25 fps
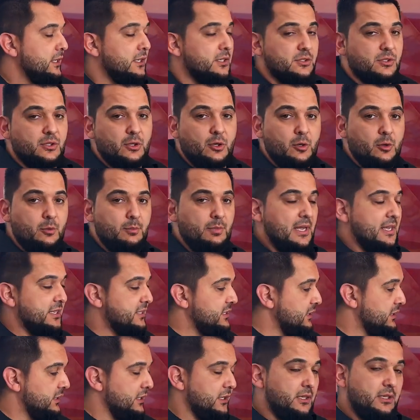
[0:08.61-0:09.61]
So
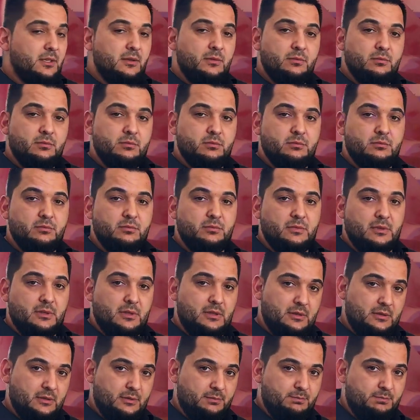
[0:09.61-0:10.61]
basically,
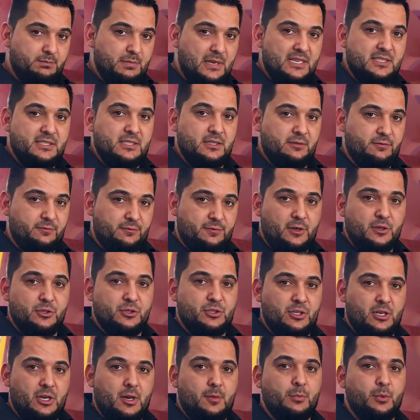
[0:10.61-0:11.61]
the basic
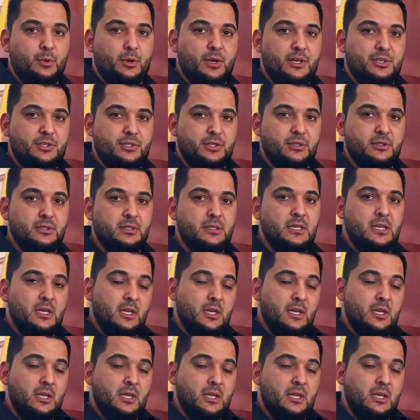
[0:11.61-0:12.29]
function operation,